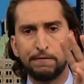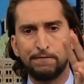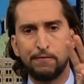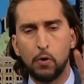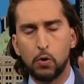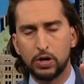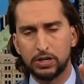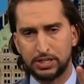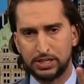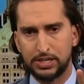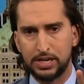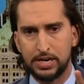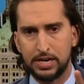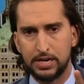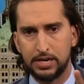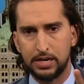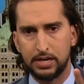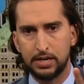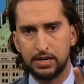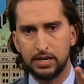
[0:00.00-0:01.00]
the four
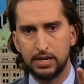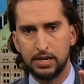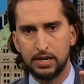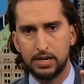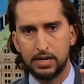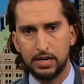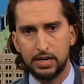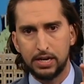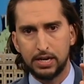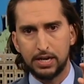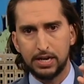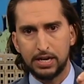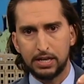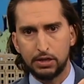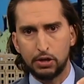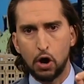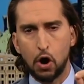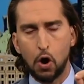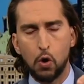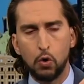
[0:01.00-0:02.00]
seed,
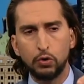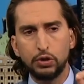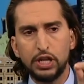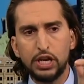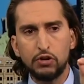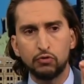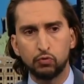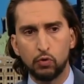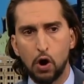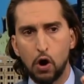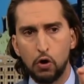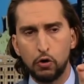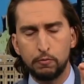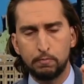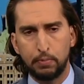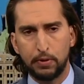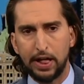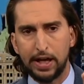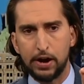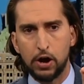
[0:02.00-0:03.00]
the only
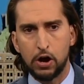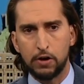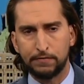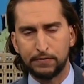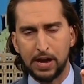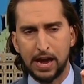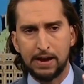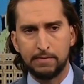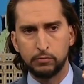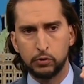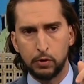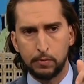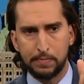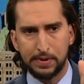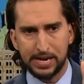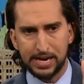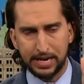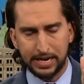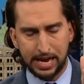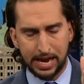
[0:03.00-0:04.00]
road playoff games would
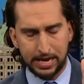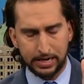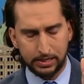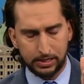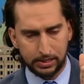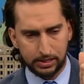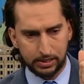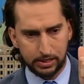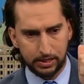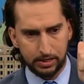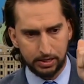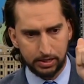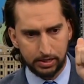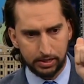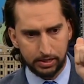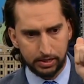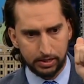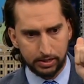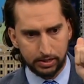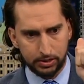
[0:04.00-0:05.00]
be against
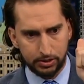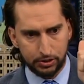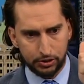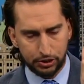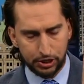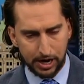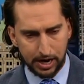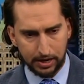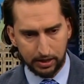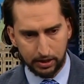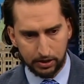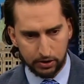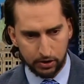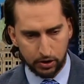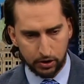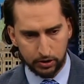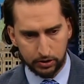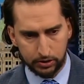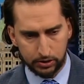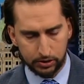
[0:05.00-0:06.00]
Jalen
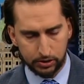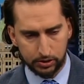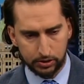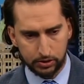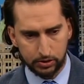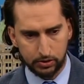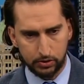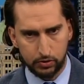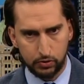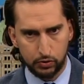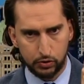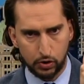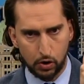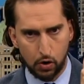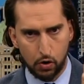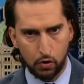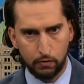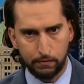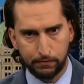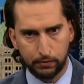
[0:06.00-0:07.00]
Hurts, who's
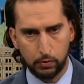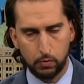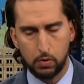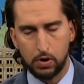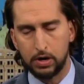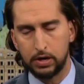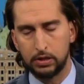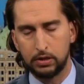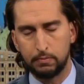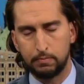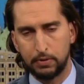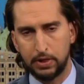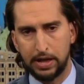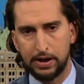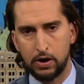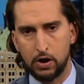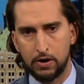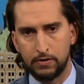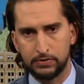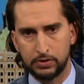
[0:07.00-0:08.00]
0-1 in the
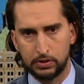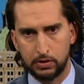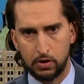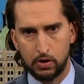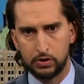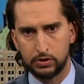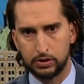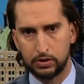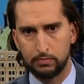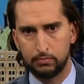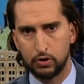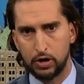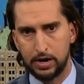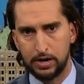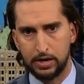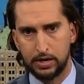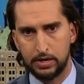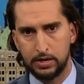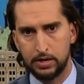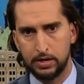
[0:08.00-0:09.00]
playoffs, lost to
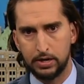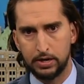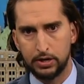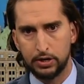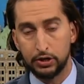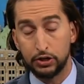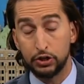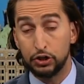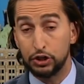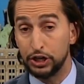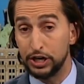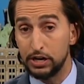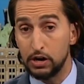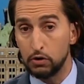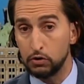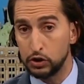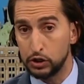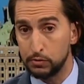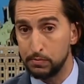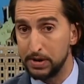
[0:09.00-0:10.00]
Brady,
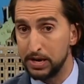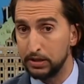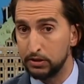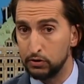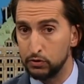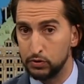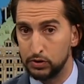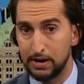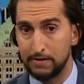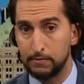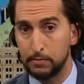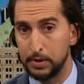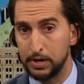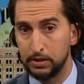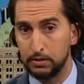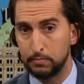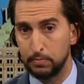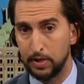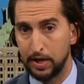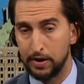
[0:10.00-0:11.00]
Geno Smith, who's never
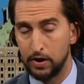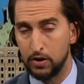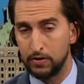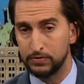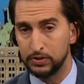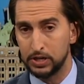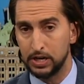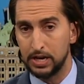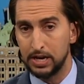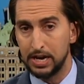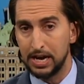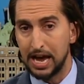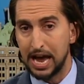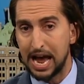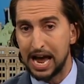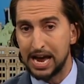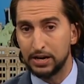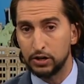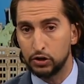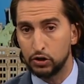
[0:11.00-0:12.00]
been in the playoffs,
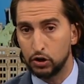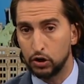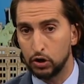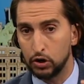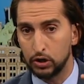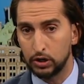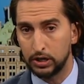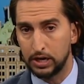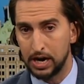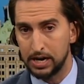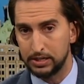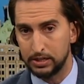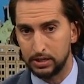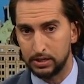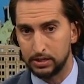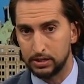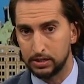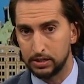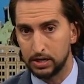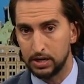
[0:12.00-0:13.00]
and Kirk
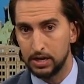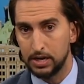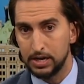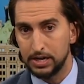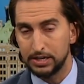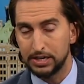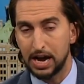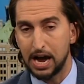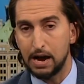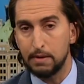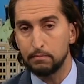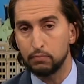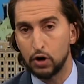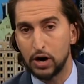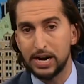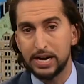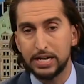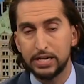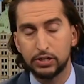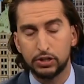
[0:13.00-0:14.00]
Cousins. Tom
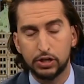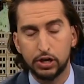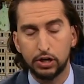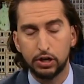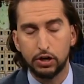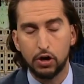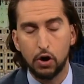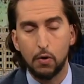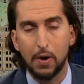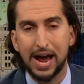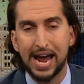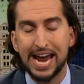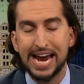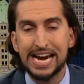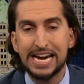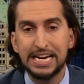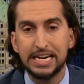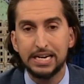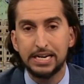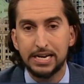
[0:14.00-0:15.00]
Brady is going to go
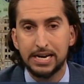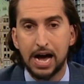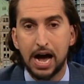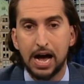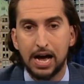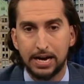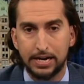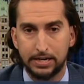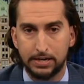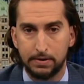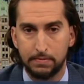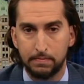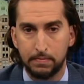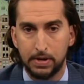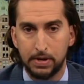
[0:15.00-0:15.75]
8-9